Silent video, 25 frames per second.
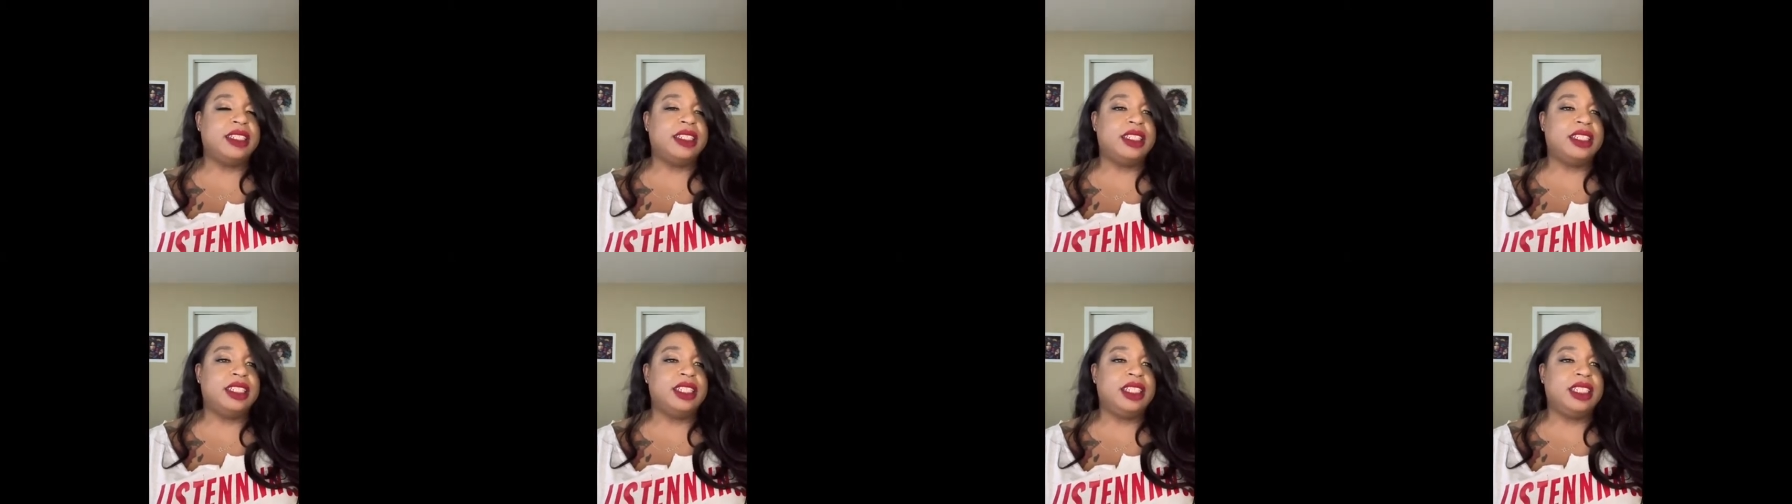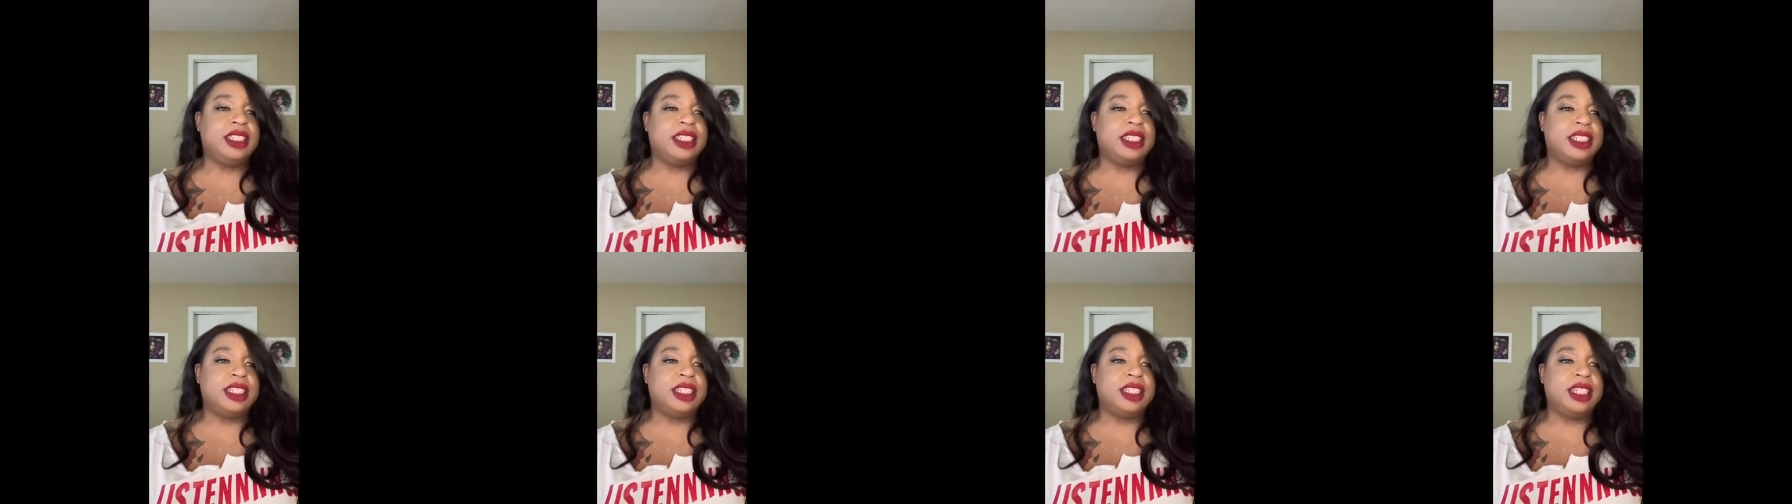
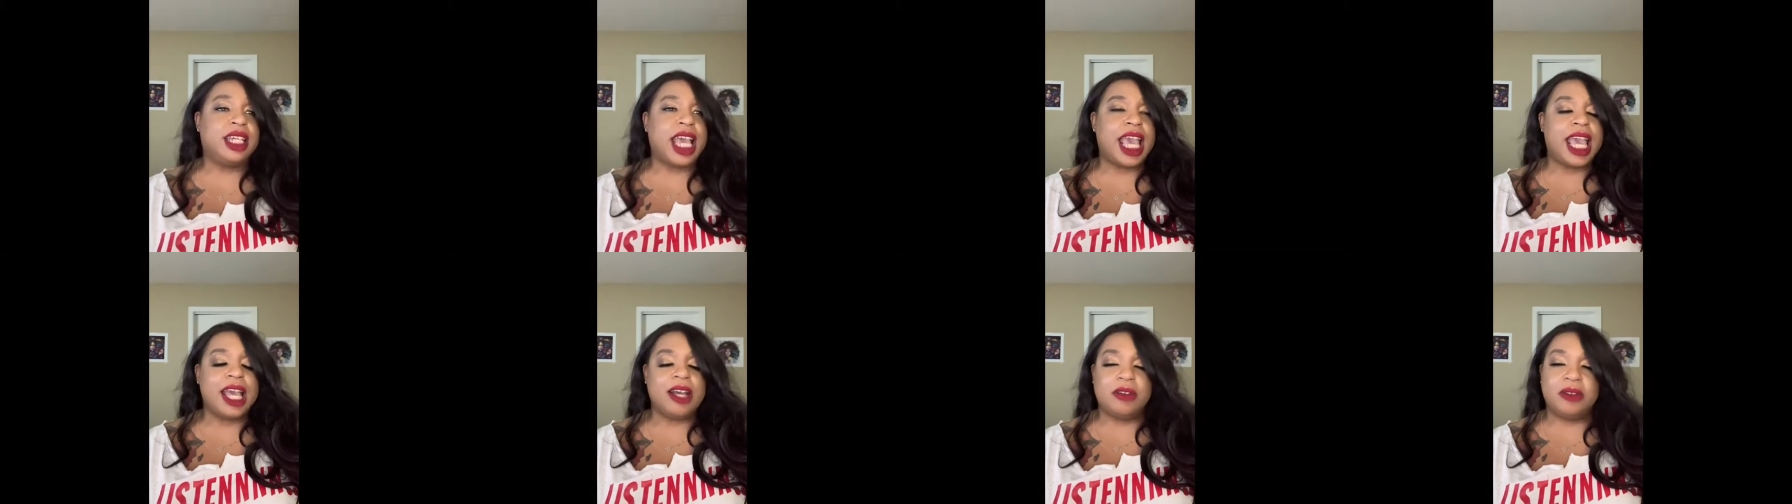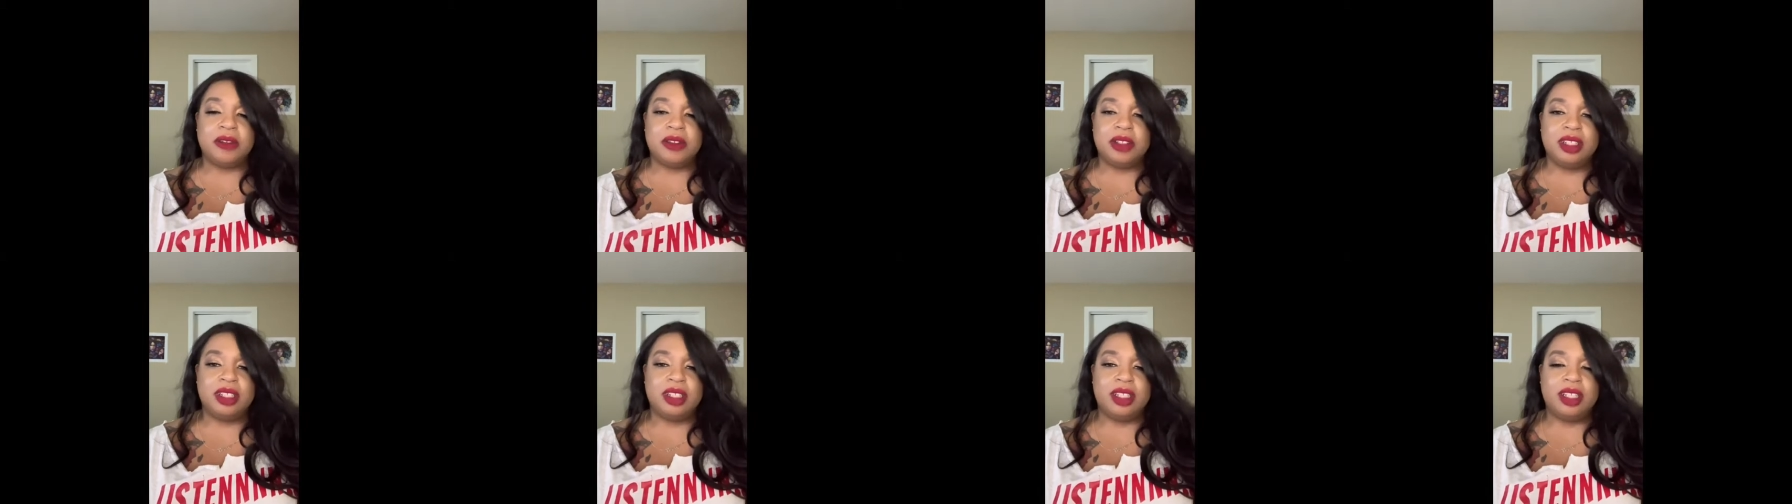Jaleesa
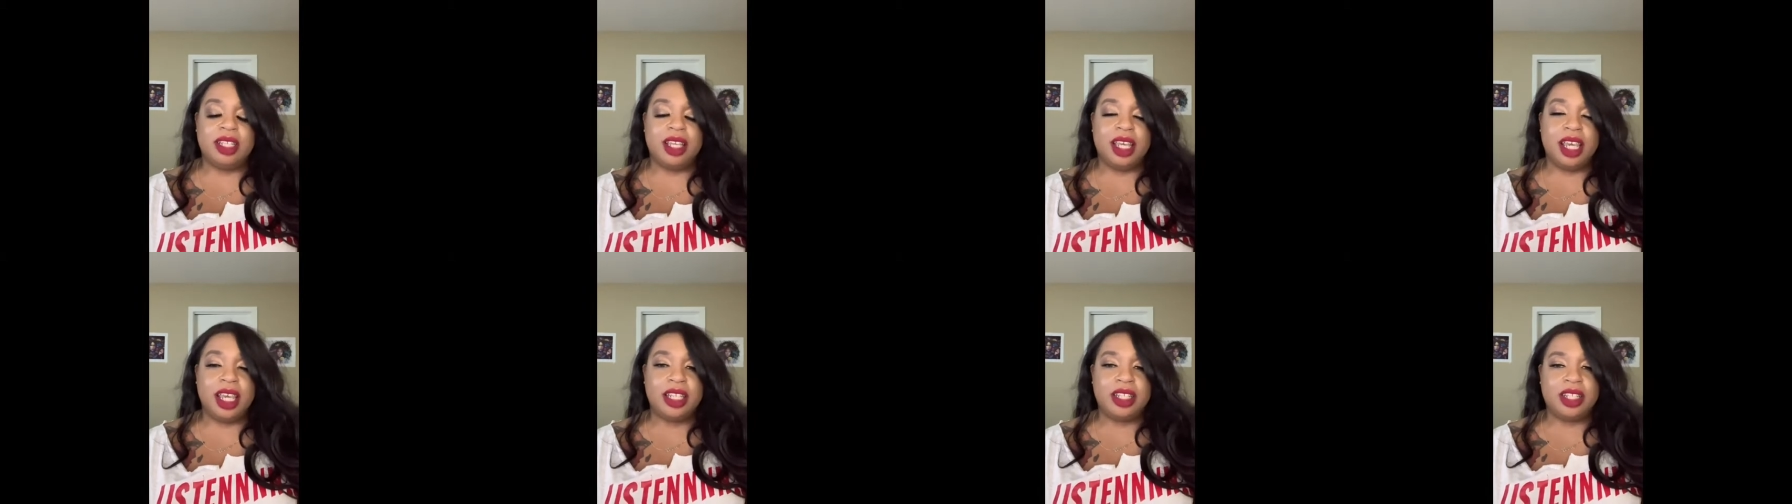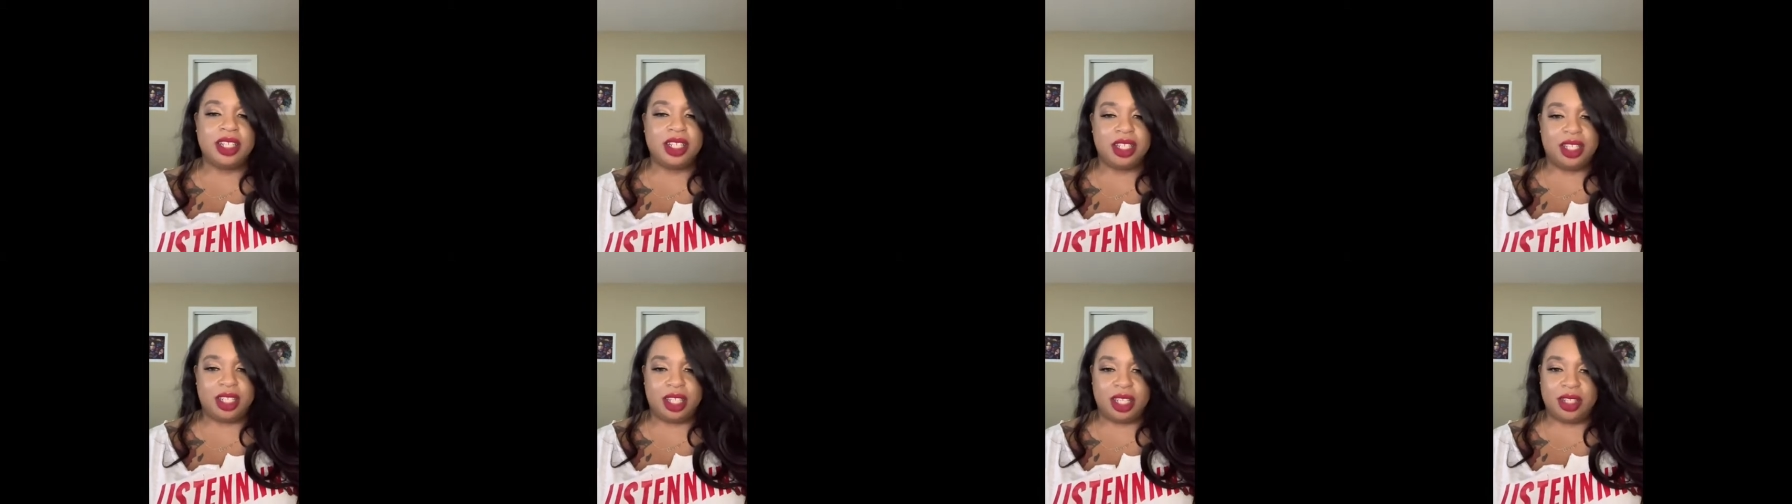out. And
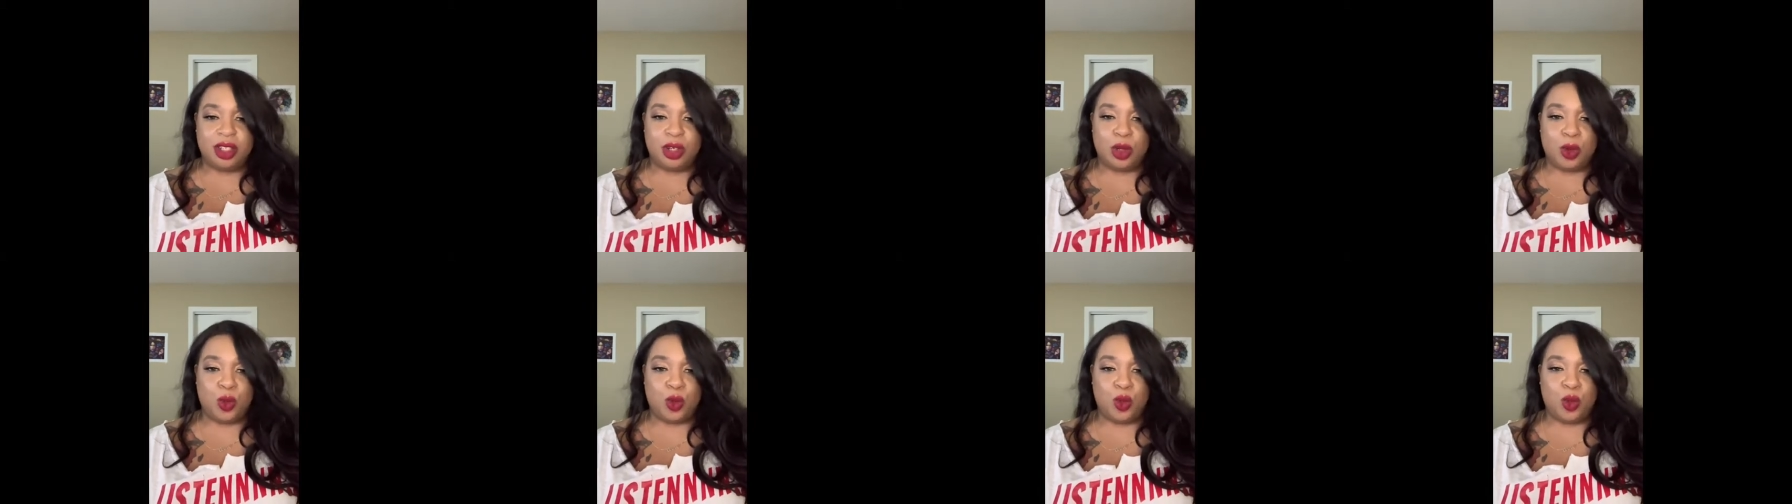she says no.